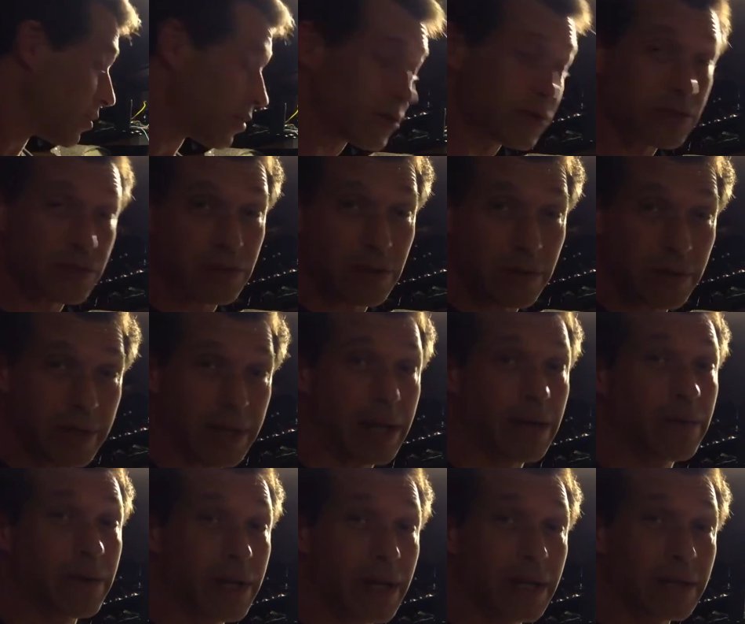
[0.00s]
just throwing
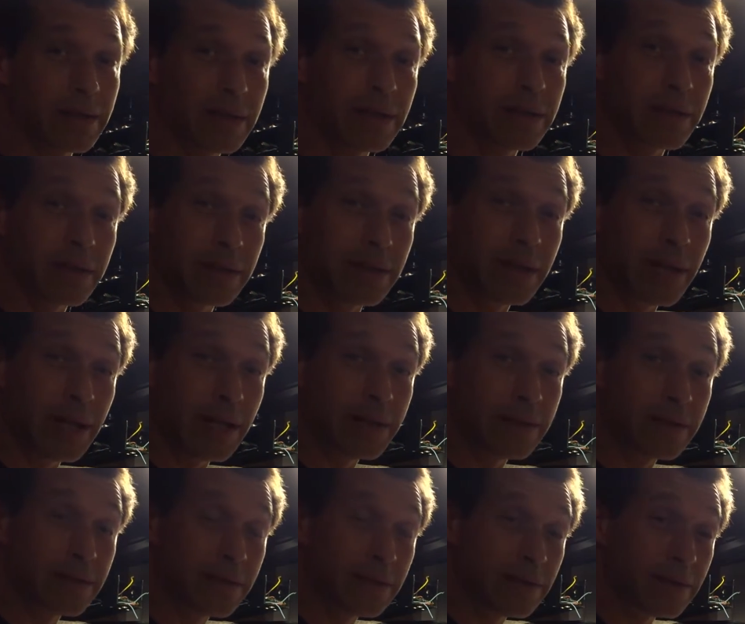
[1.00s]
that one out there to you
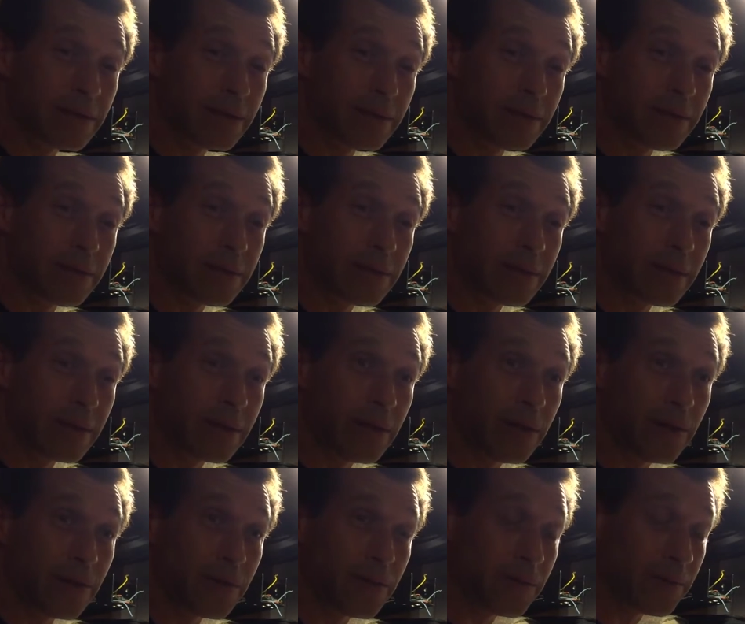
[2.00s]
guys. You
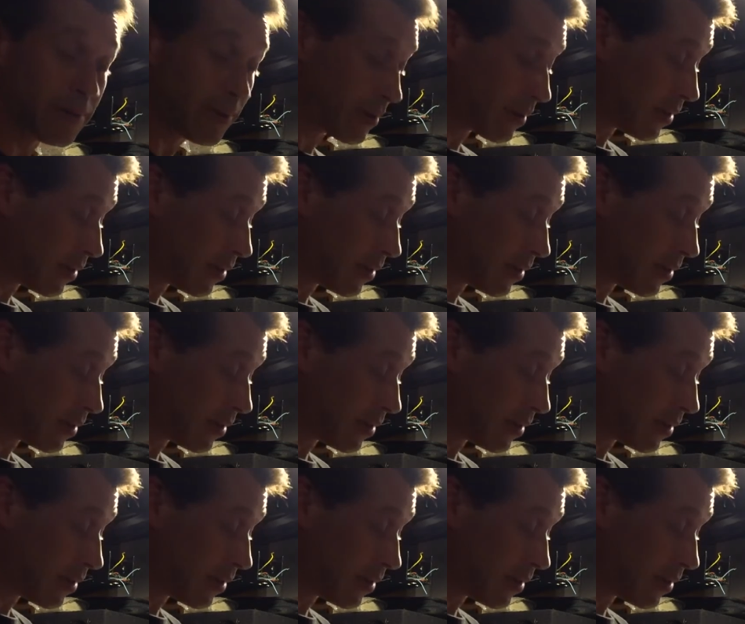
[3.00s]
know,